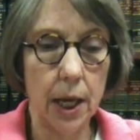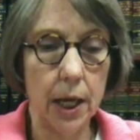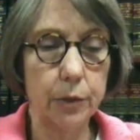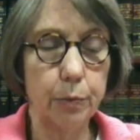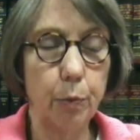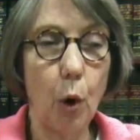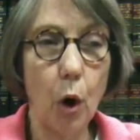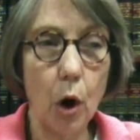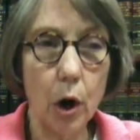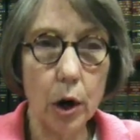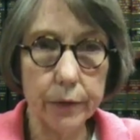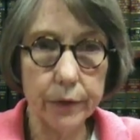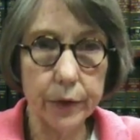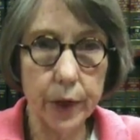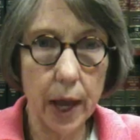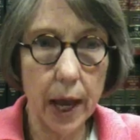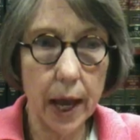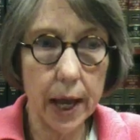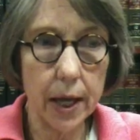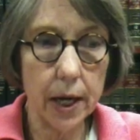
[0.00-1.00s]
As part
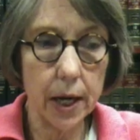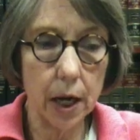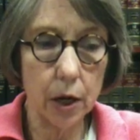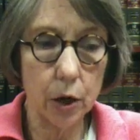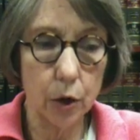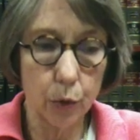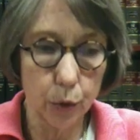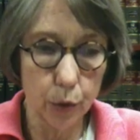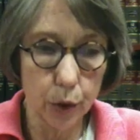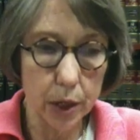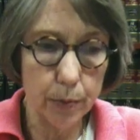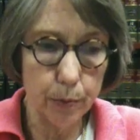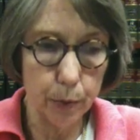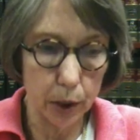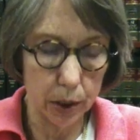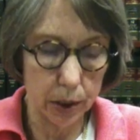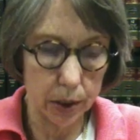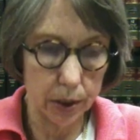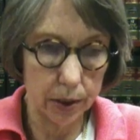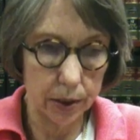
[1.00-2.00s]
of that
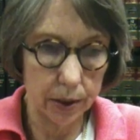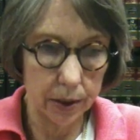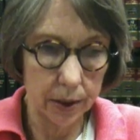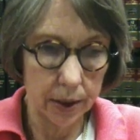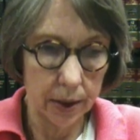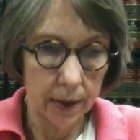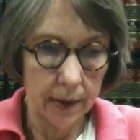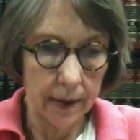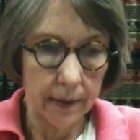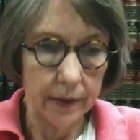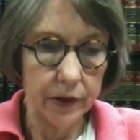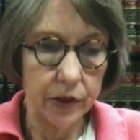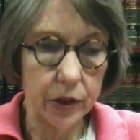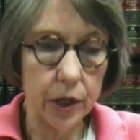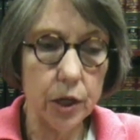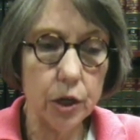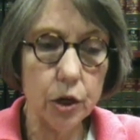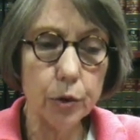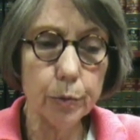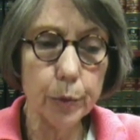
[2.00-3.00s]
agreement,
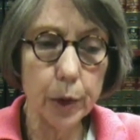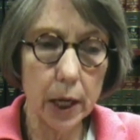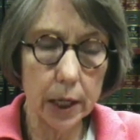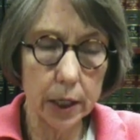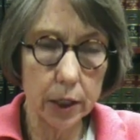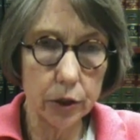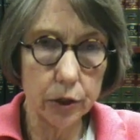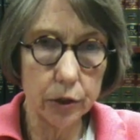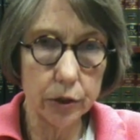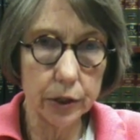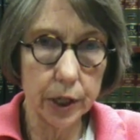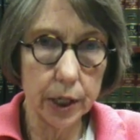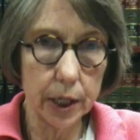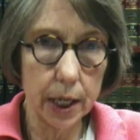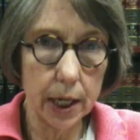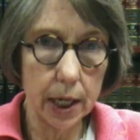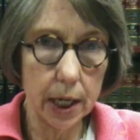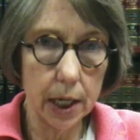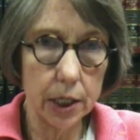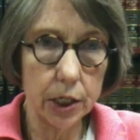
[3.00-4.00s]
senior managers at
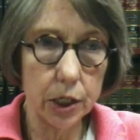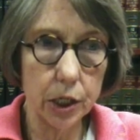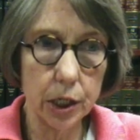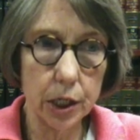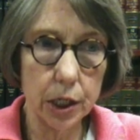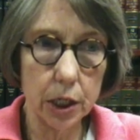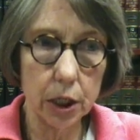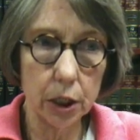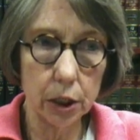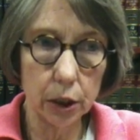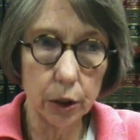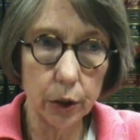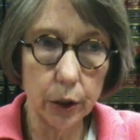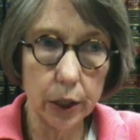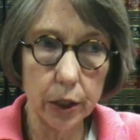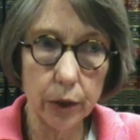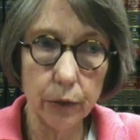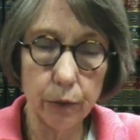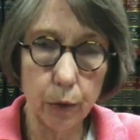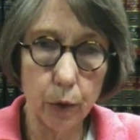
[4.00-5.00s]
AIG,
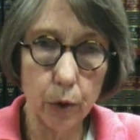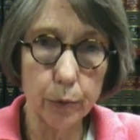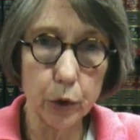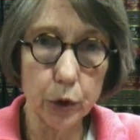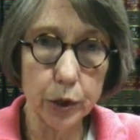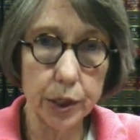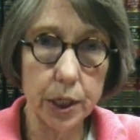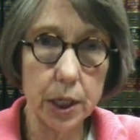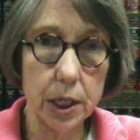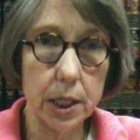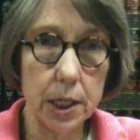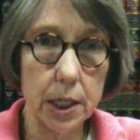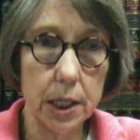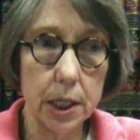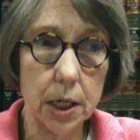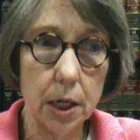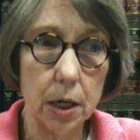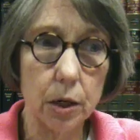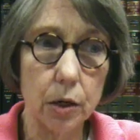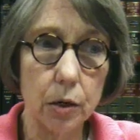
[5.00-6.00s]
including the former
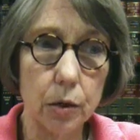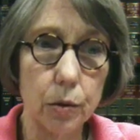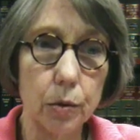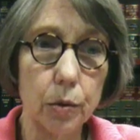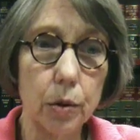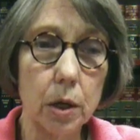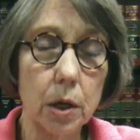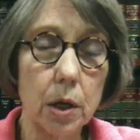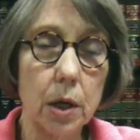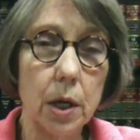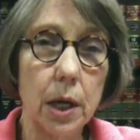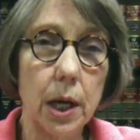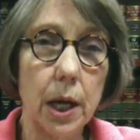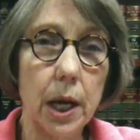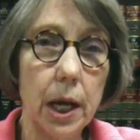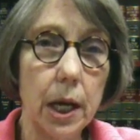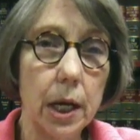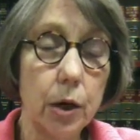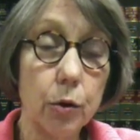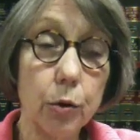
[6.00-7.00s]
CEO,
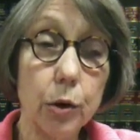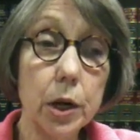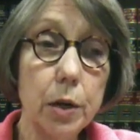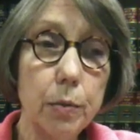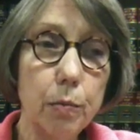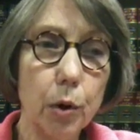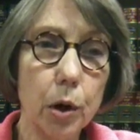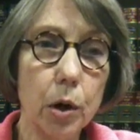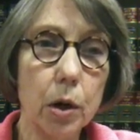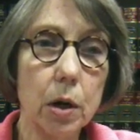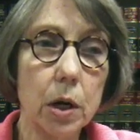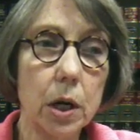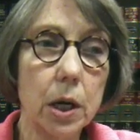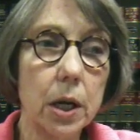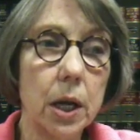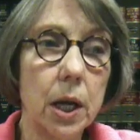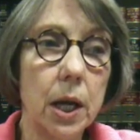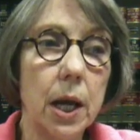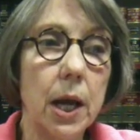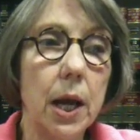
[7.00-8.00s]
Hank Greenberg,
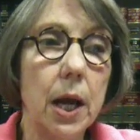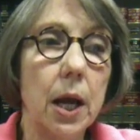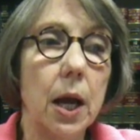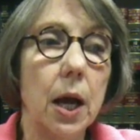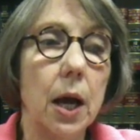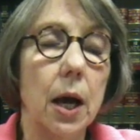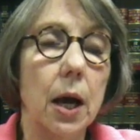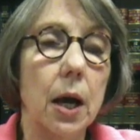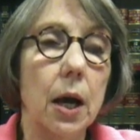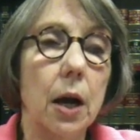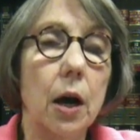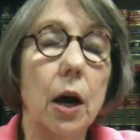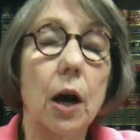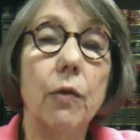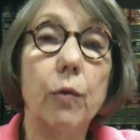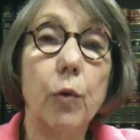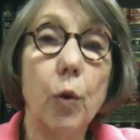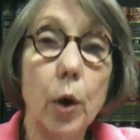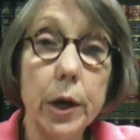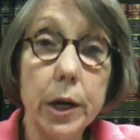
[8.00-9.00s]

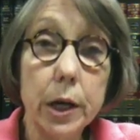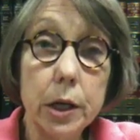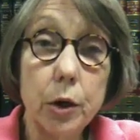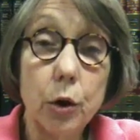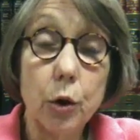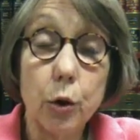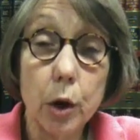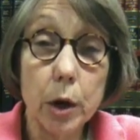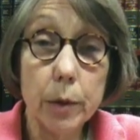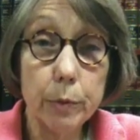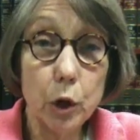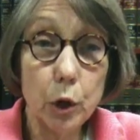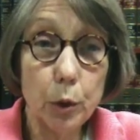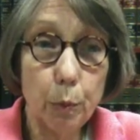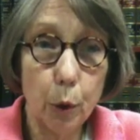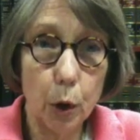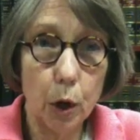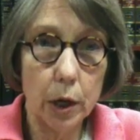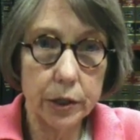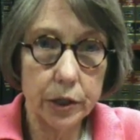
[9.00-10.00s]
avoided
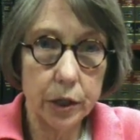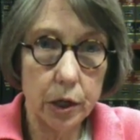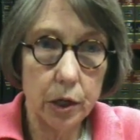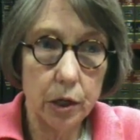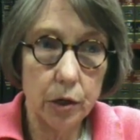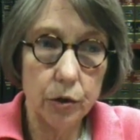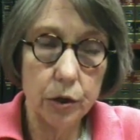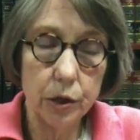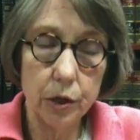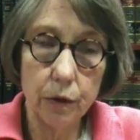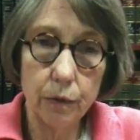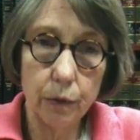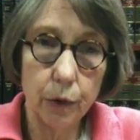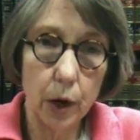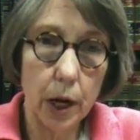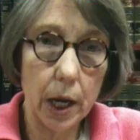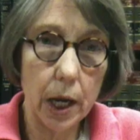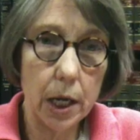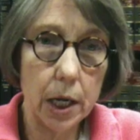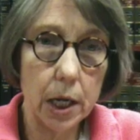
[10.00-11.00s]
criminal prosecution
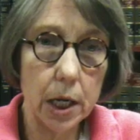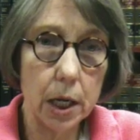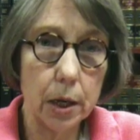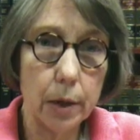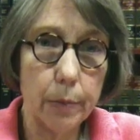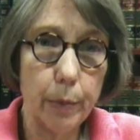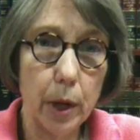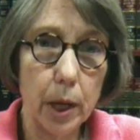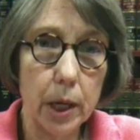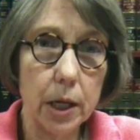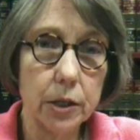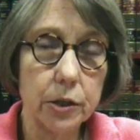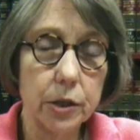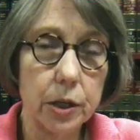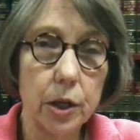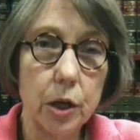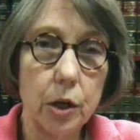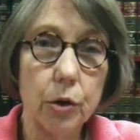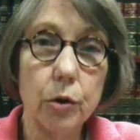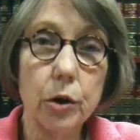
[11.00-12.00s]
for aiding and abetting
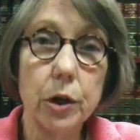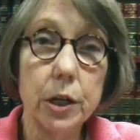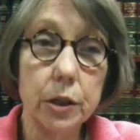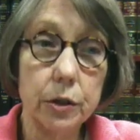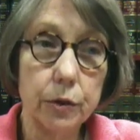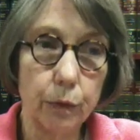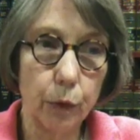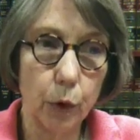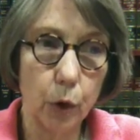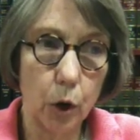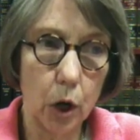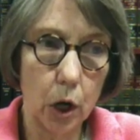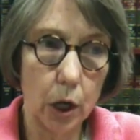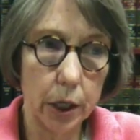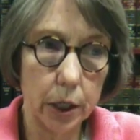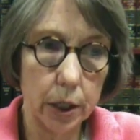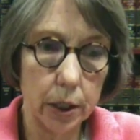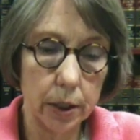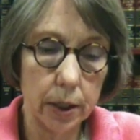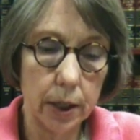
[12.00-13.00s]
securities
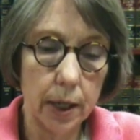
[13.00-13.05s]
fraud